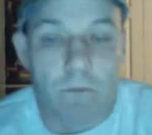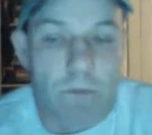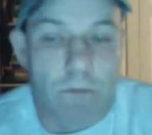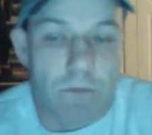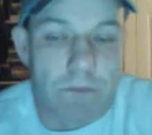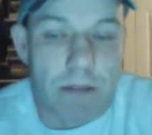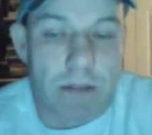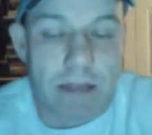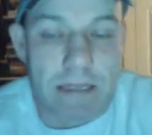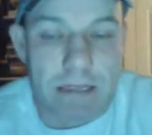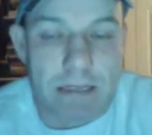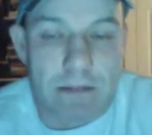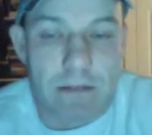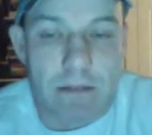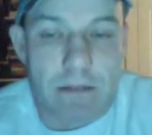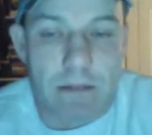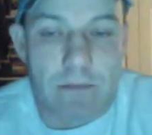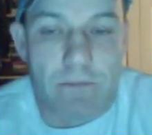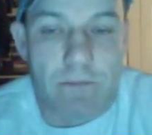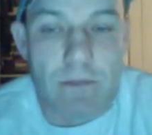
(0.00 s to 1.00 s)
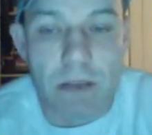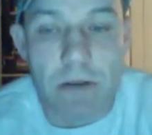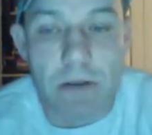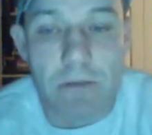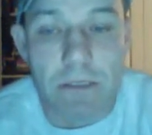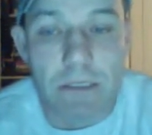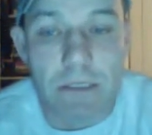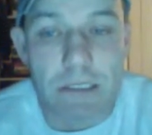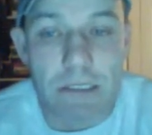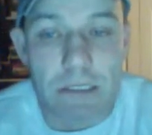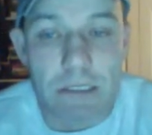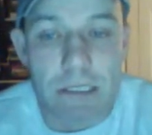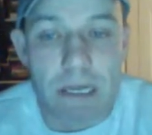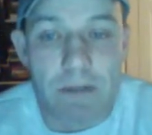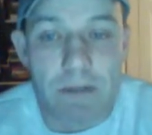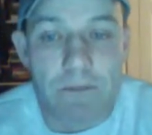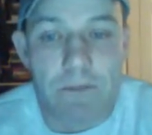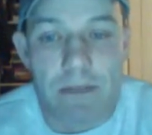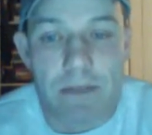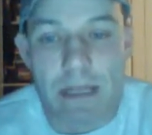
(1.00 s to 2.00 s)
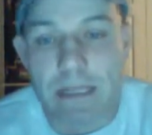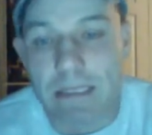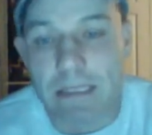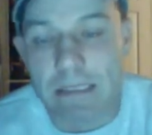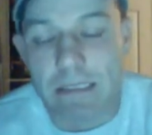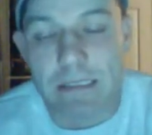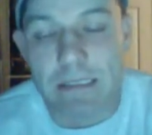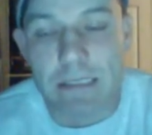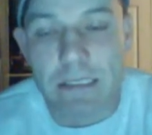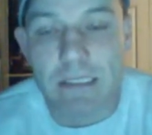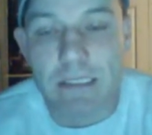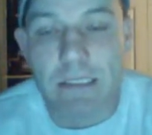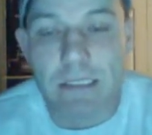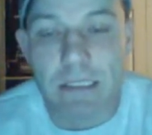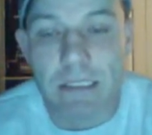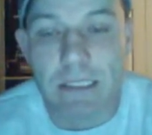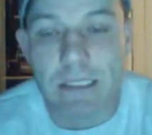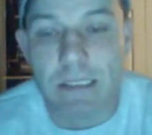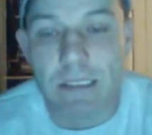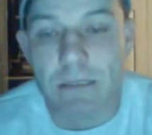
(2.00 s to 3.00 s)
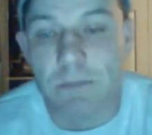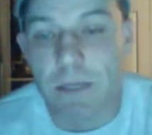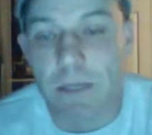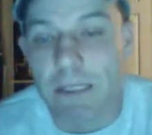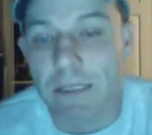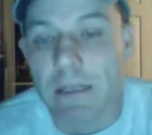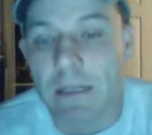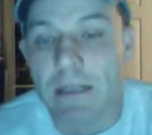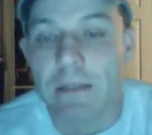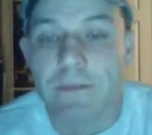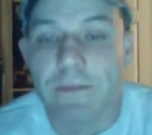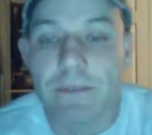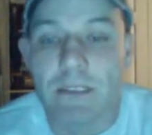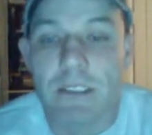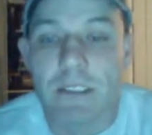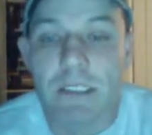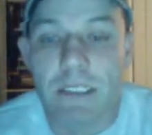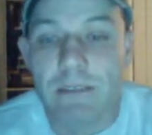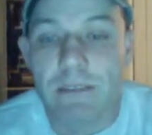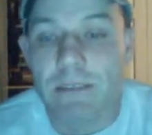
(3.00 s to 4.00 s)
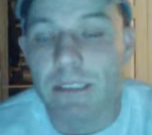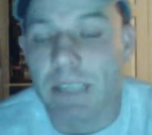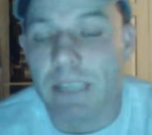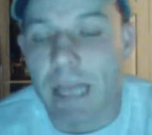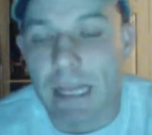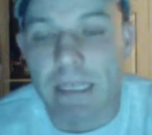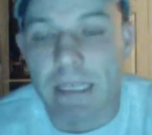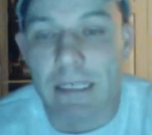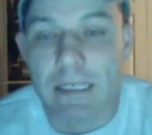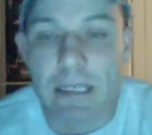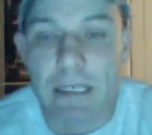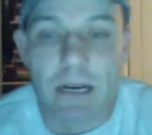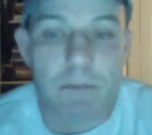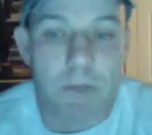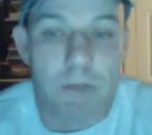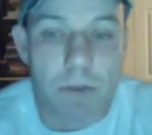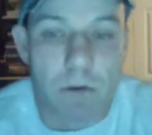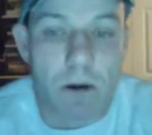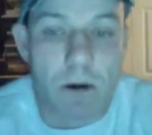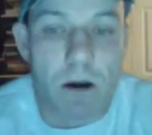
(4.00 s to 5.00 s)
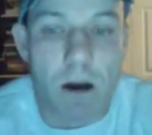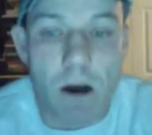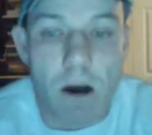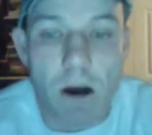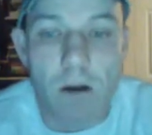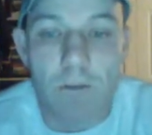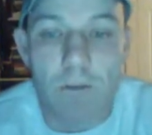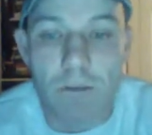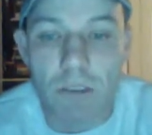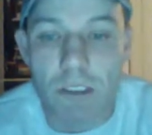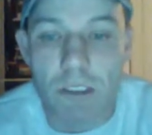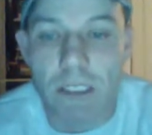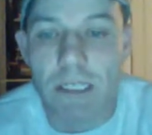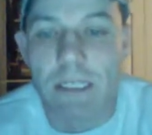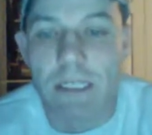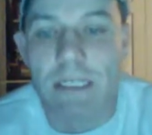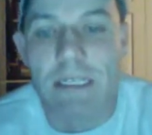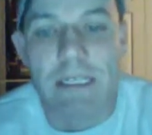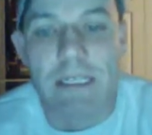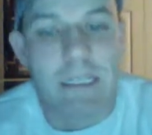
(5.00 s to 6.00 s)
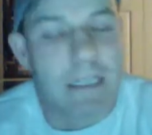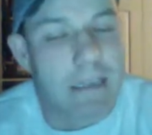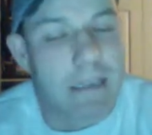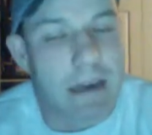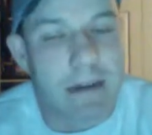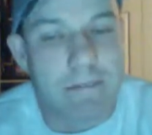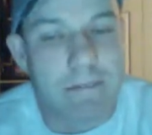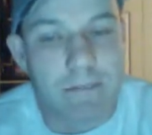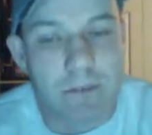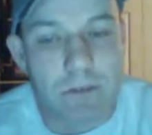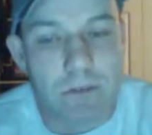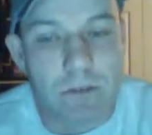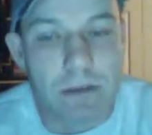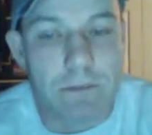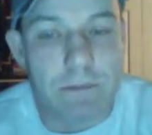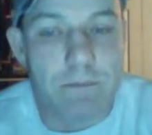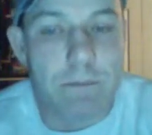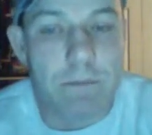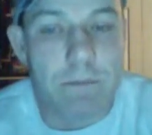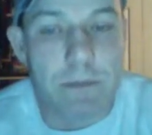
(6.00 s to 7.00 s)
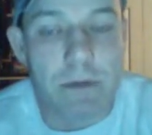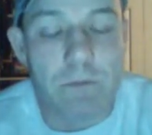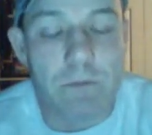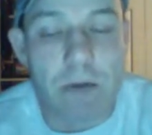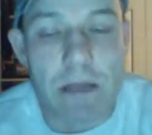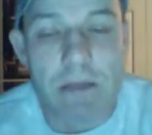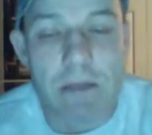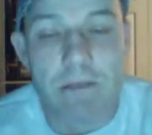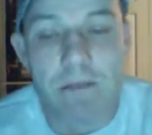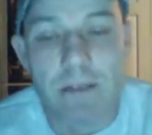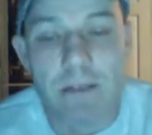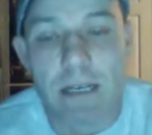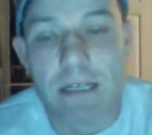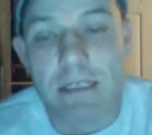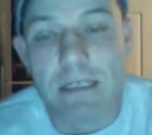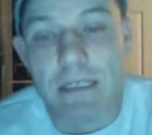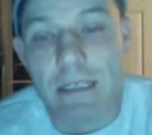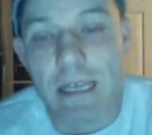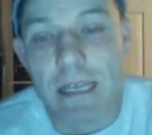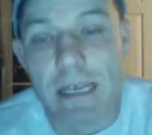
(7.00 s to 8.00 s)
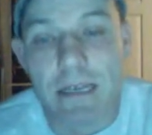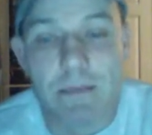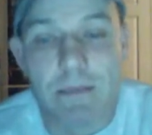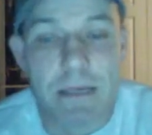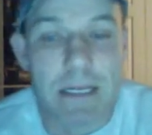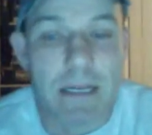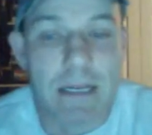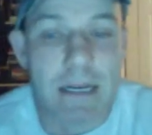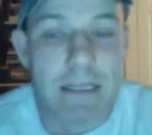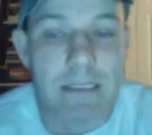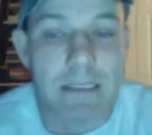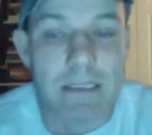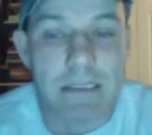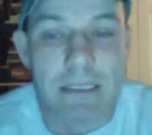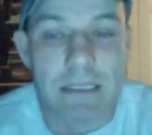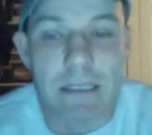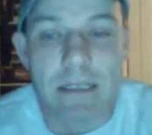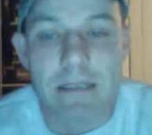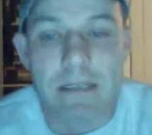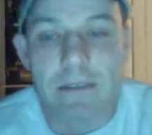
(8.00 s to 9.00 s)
with like viewers and stuff they did a sixth season but the series had to come to a halt midway through 1980 because